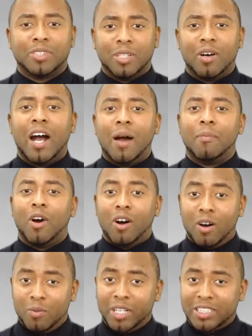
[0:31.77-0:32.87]
so I'm
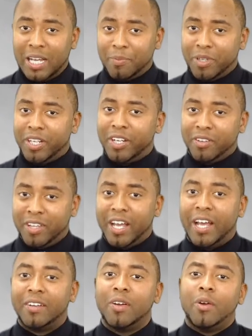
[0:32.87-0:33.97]
always happy to hear that.